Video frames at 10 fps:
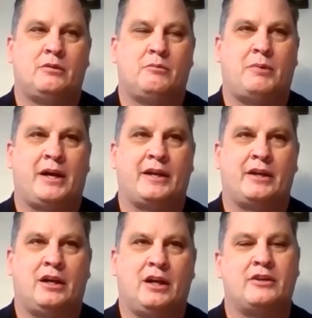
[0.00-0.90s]
by
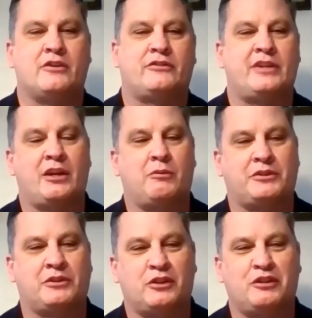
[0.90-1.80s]
understanding what
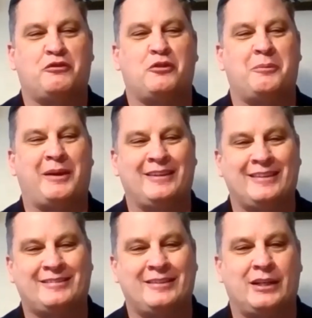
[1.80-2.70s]
they're looking for, by
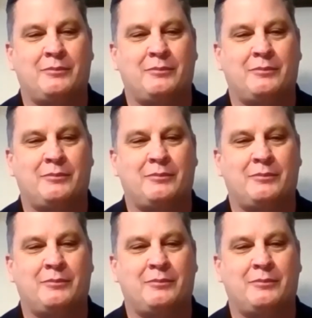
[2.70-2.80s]
listening,